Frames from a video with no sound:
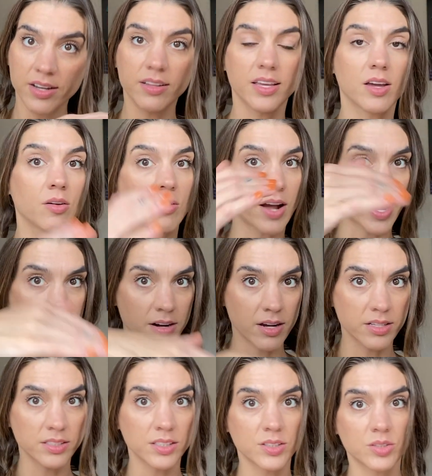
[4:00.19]
like a rider
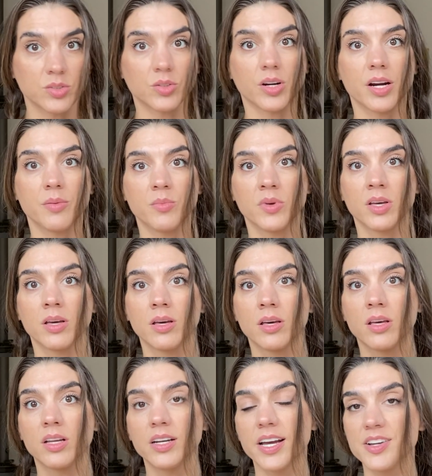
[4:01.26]
on the storm.
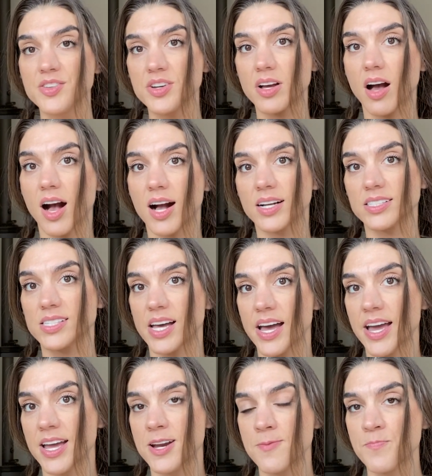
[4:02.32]
Nitric
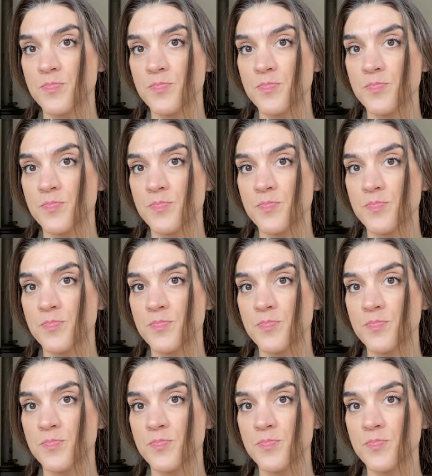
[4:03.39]
oxide